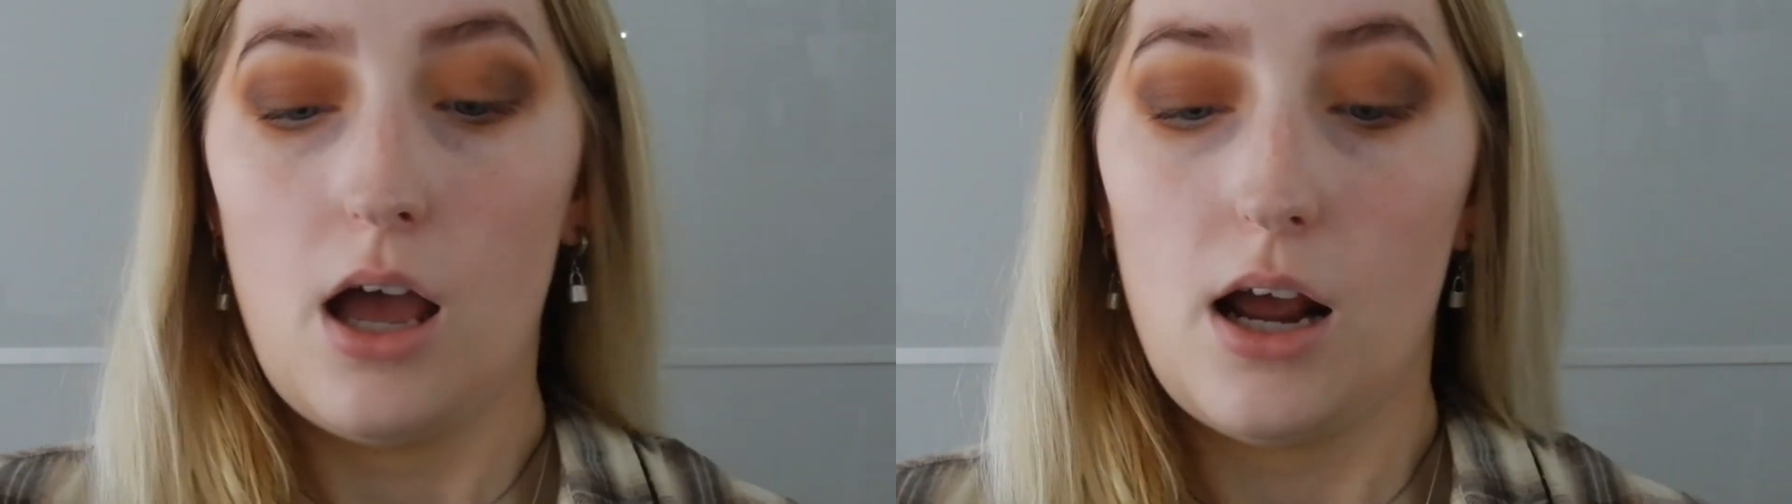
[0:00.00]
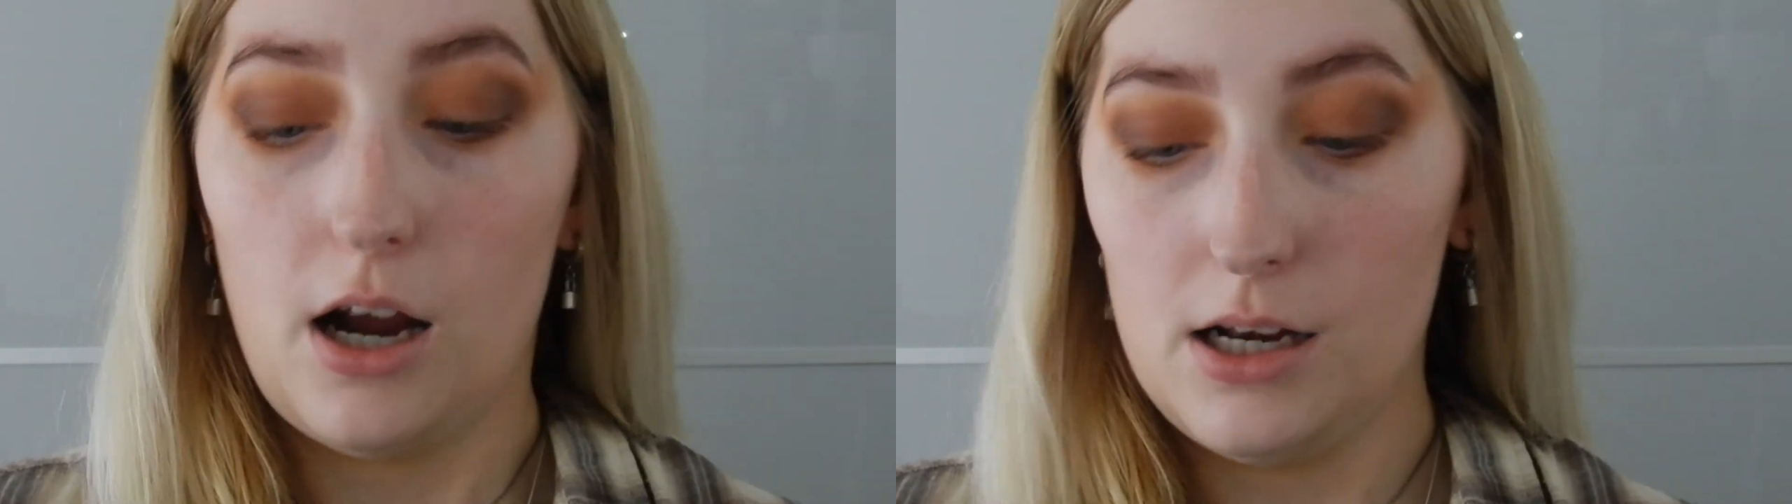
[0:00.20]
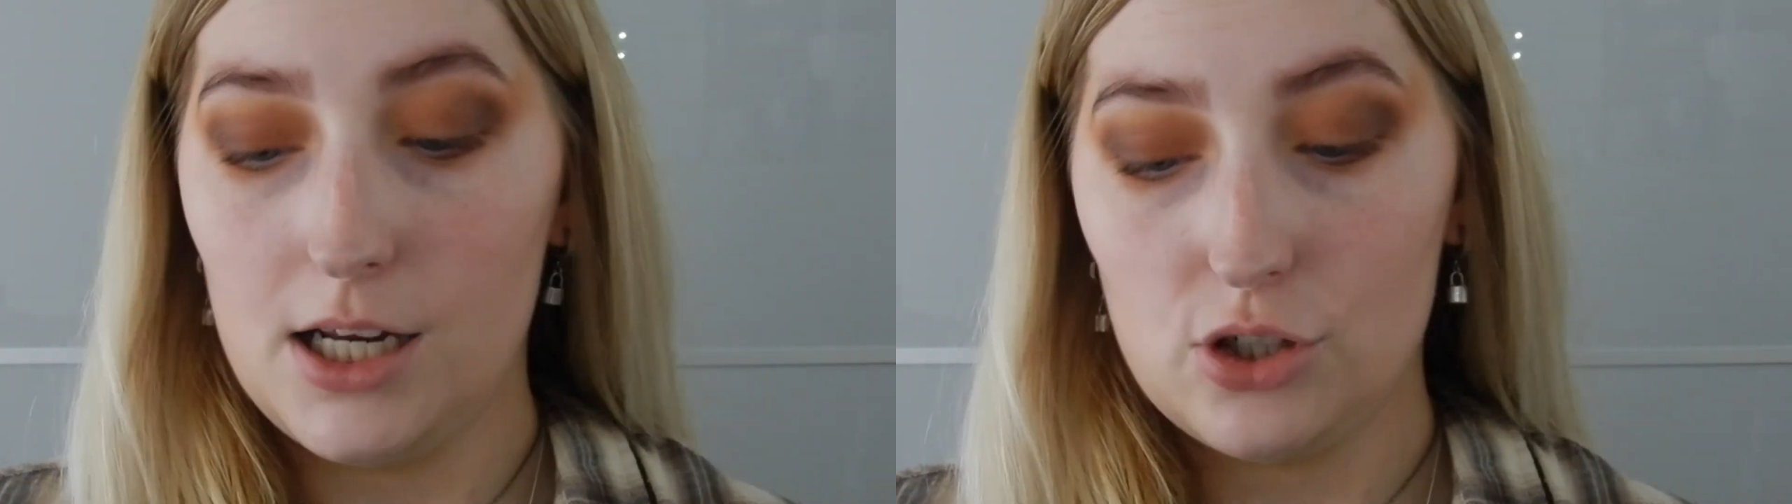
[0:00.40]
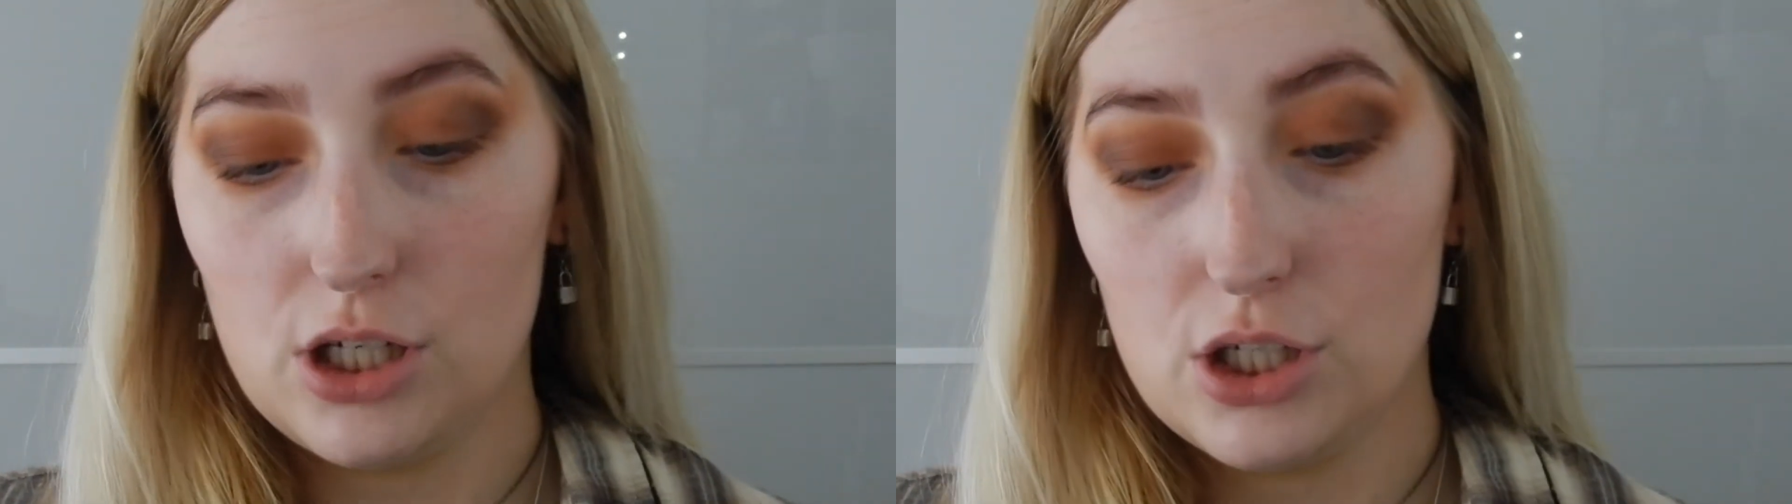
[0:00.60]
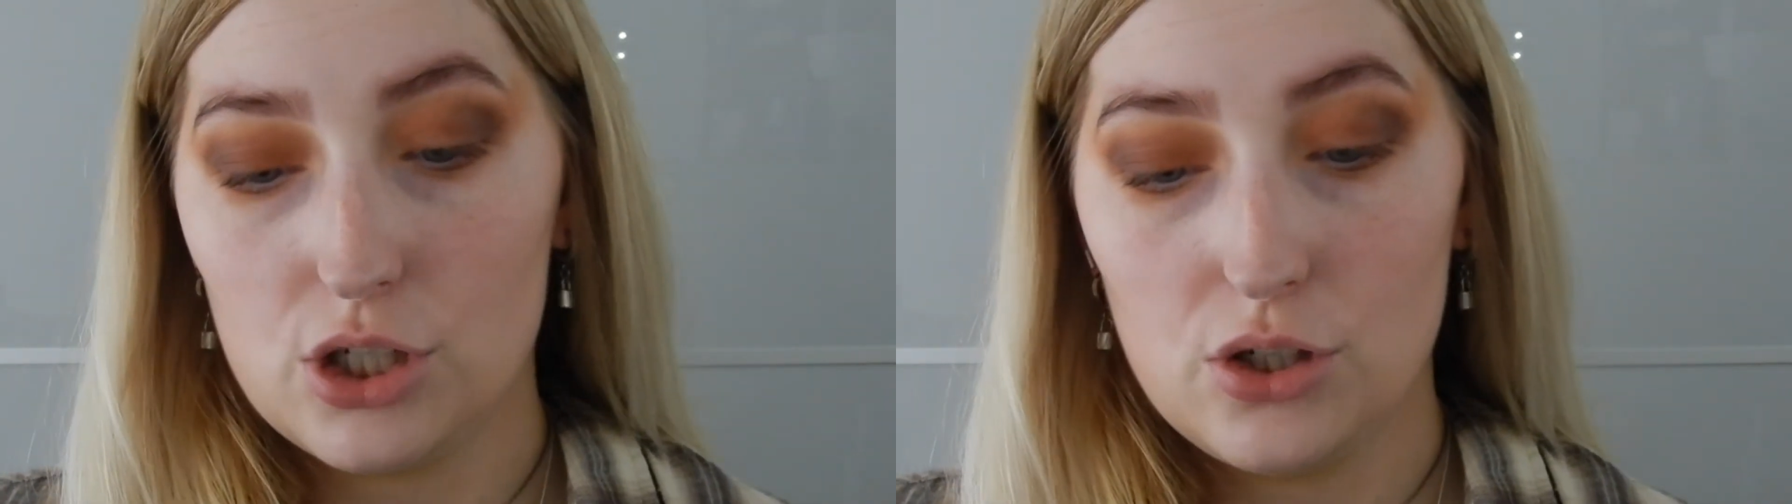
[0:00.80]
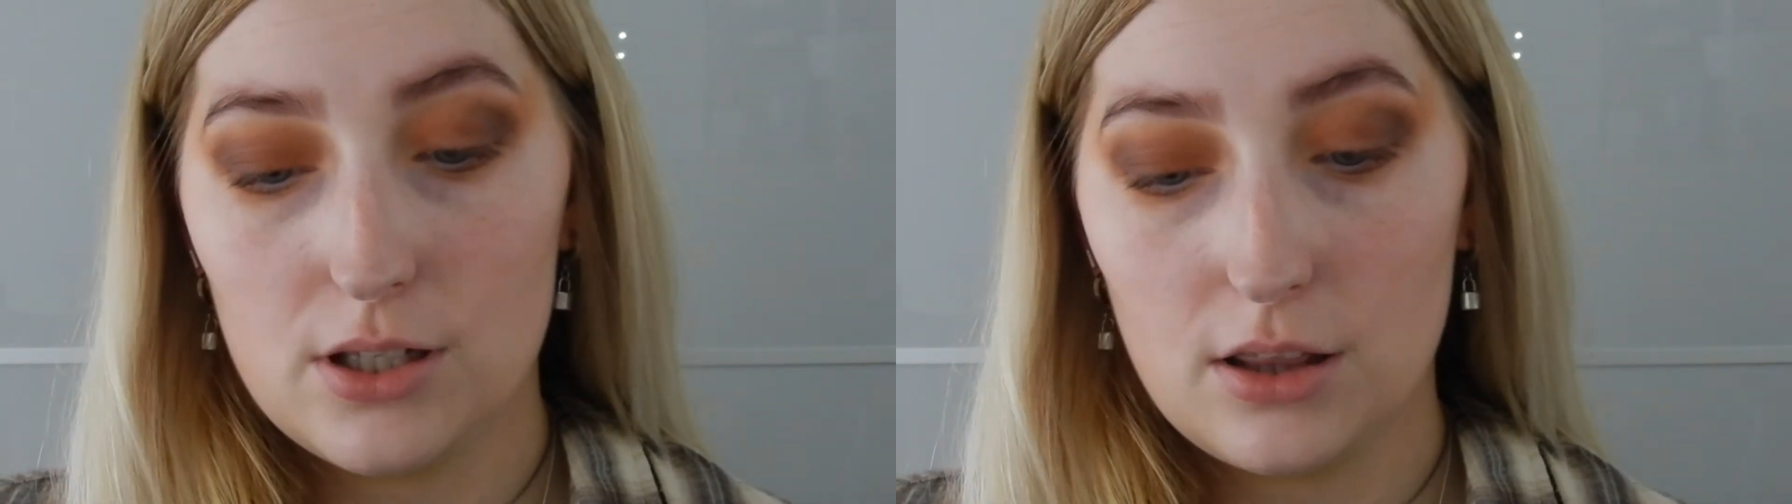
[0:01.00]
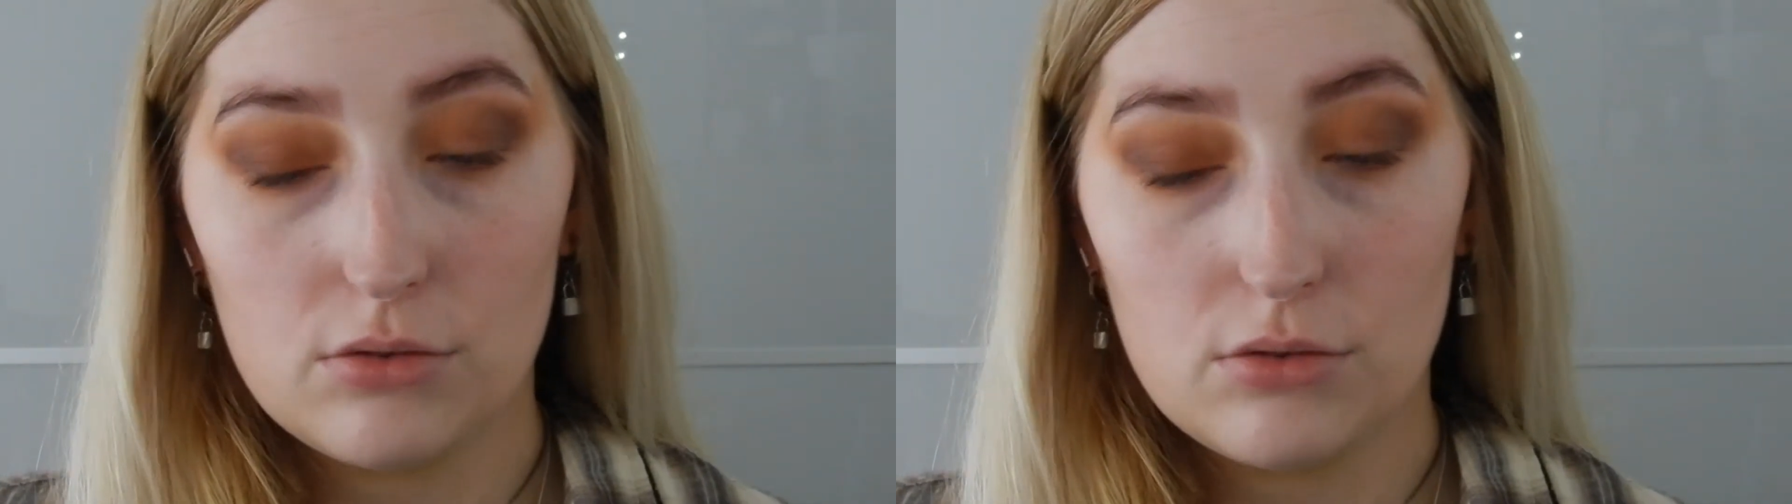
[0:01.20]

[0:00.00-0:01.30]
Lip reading: I'm literally just using